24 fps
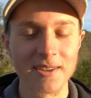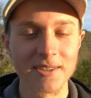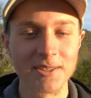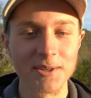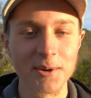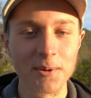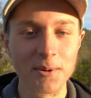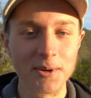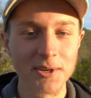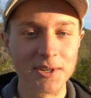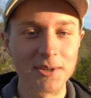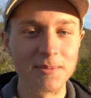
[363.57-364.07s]
is
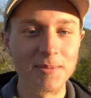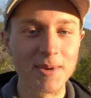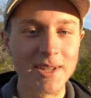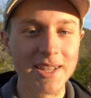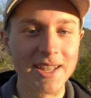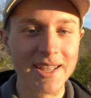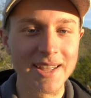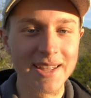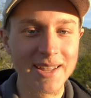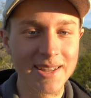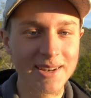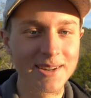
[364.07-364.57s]
going to be
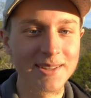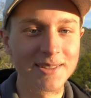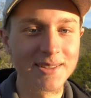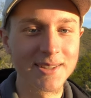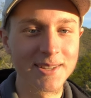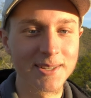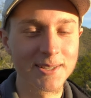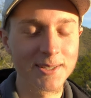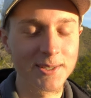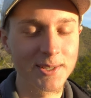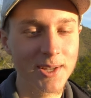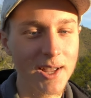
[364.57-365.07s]
in
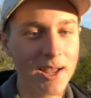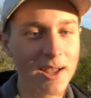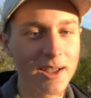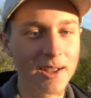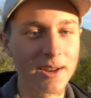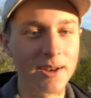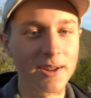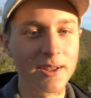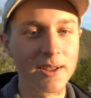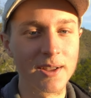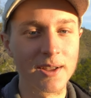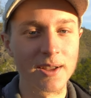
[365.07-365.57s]
this
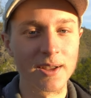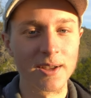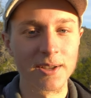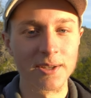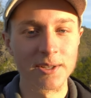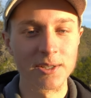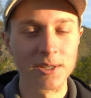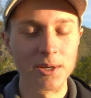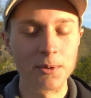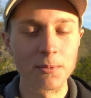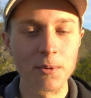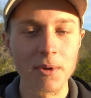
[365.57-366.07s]
sign.
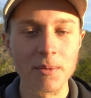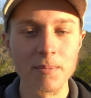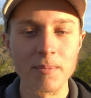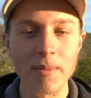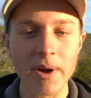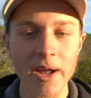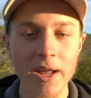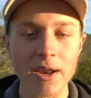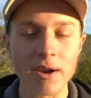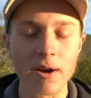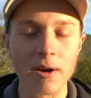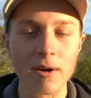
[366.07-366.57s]
So we
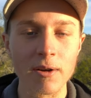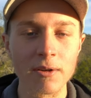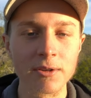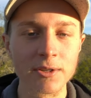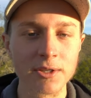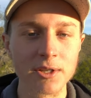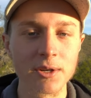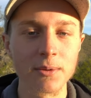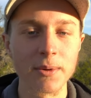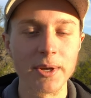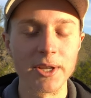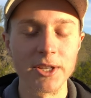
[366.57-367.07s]
might
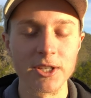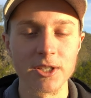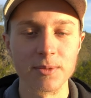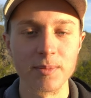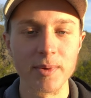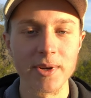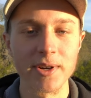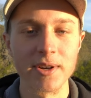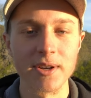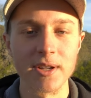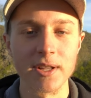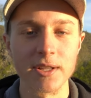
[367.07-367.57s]
also
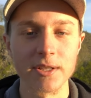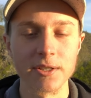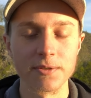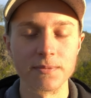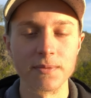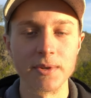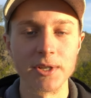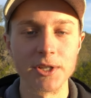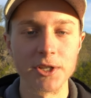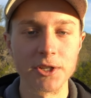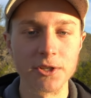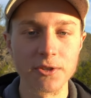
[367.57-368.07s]
experience
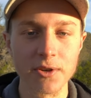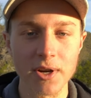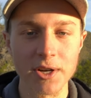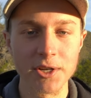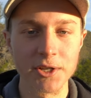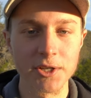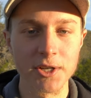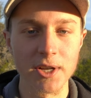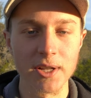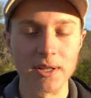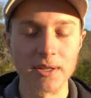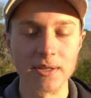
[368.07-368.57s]

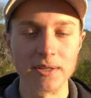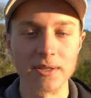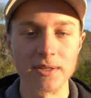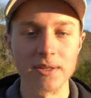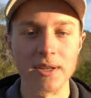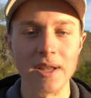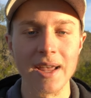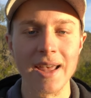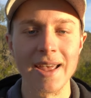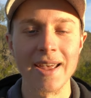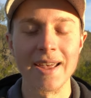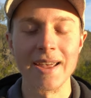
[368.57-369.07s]
restrictions
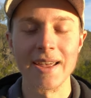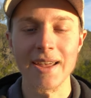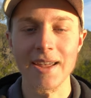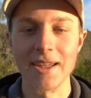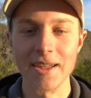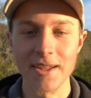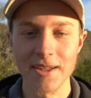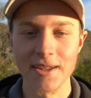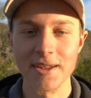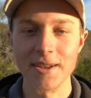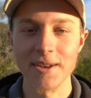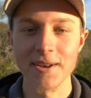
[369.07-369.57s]

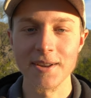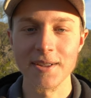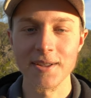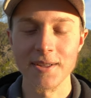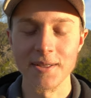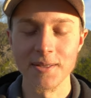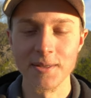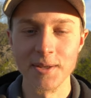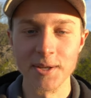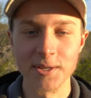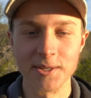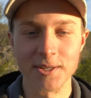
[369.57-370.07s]
in
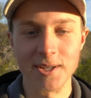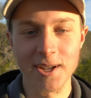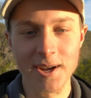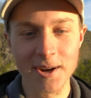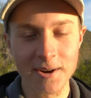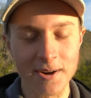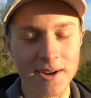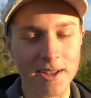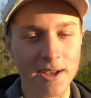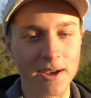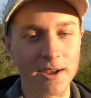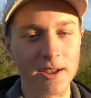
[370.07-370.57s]
this
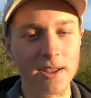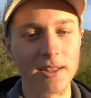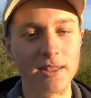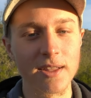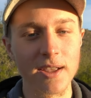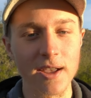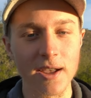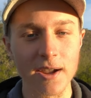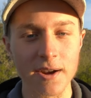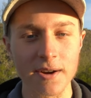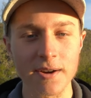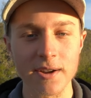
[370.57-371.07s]
area, in
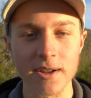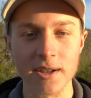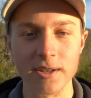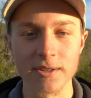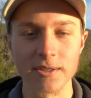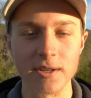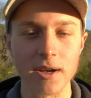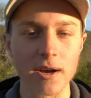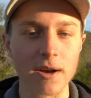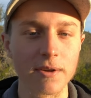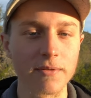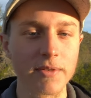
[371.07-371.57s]
the
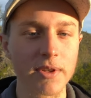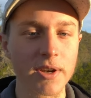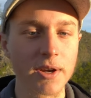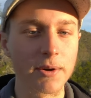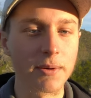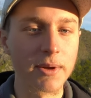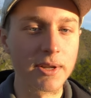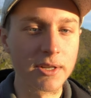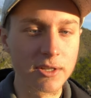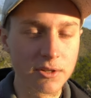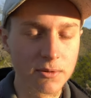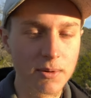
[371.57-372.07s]
areas of, you know,
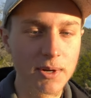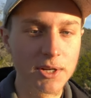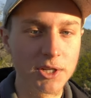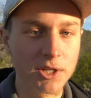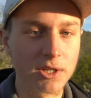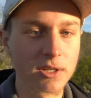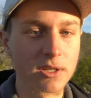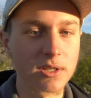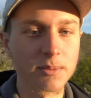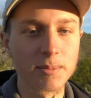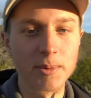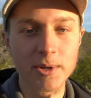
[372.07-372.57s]

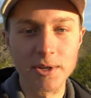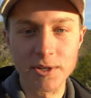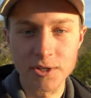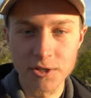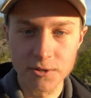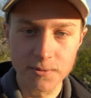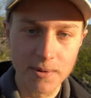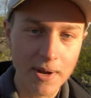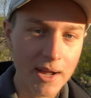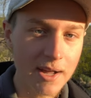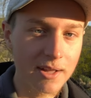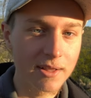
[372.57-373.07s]
intuition,
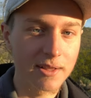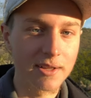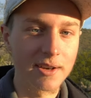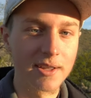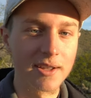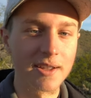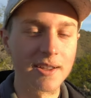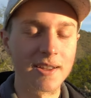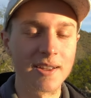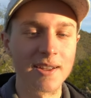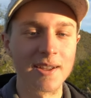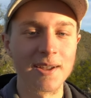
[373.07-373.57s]

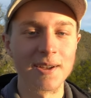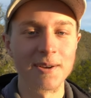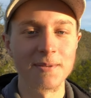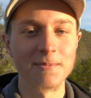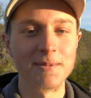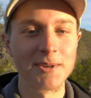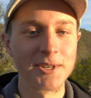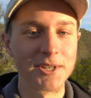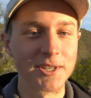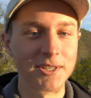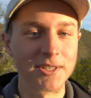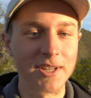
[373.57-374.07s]
spirituality,
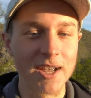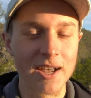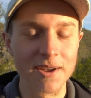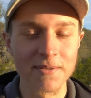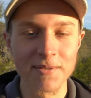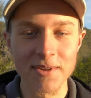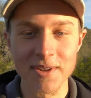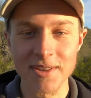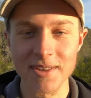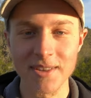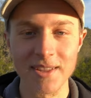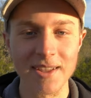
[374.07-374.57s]
which is
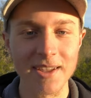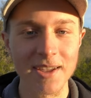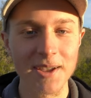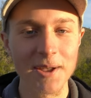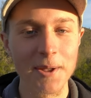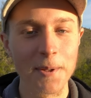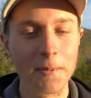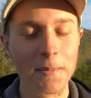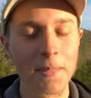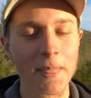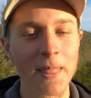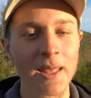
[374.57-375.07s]
everything
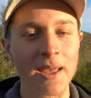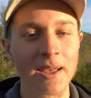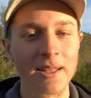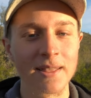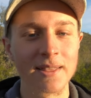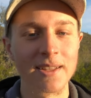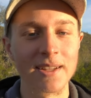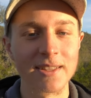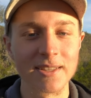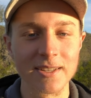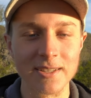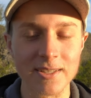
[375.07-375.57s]

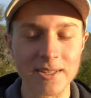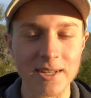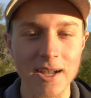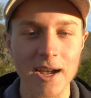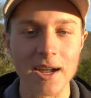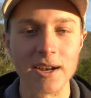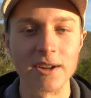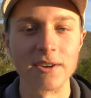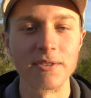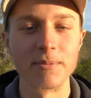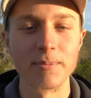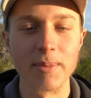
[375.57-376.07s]
that the
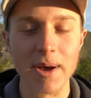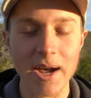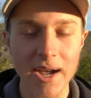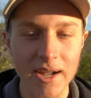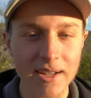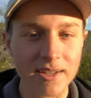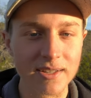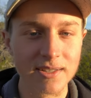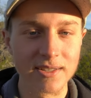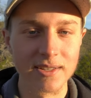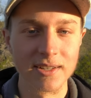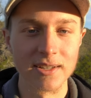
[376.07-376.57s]
sign of
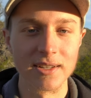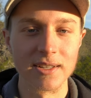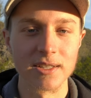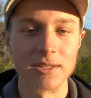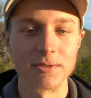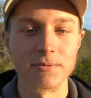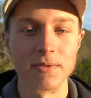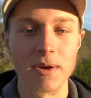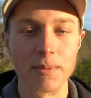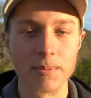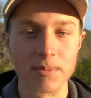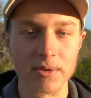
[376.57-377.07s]
Pisces
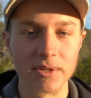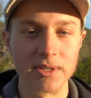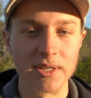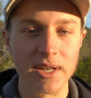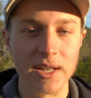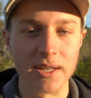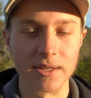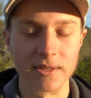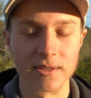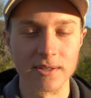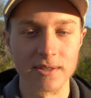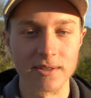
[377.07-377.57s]

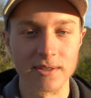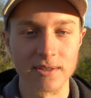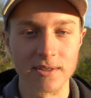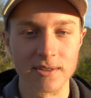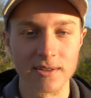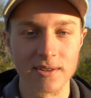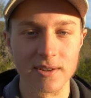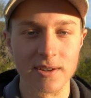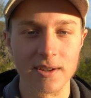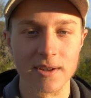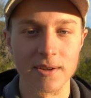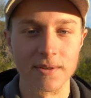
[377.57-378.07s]
represents,
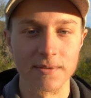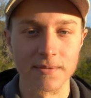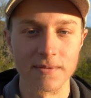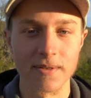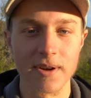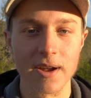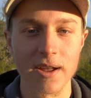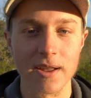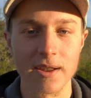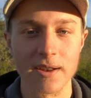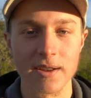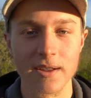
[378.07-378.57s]

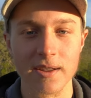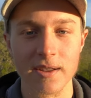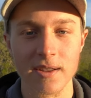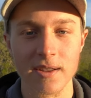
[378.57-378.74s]
right?